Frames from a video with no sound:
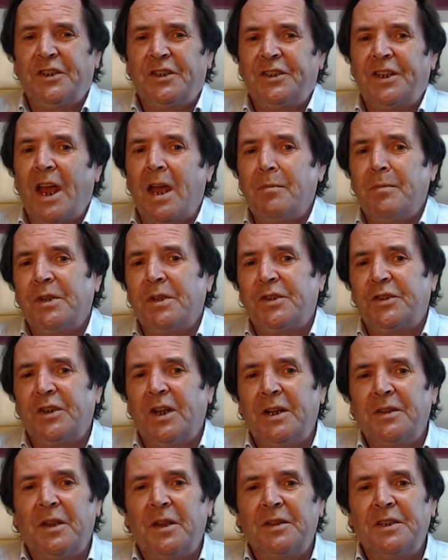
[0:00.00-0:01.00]

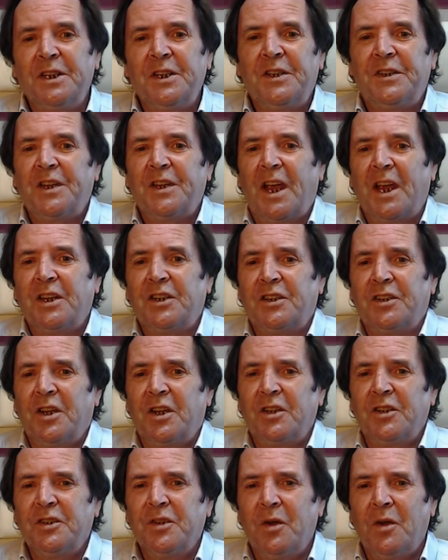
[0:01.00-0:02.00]
demonstrated that these sanctions
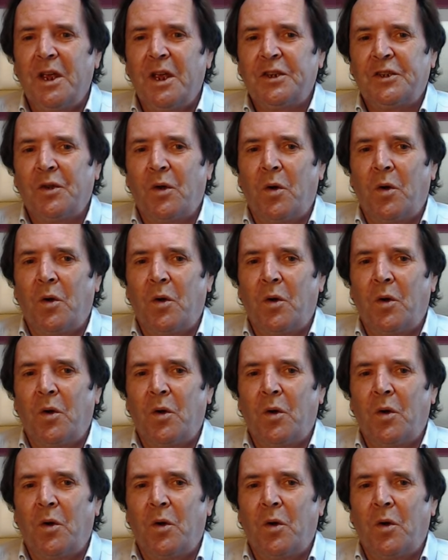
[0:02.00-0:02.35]
are not as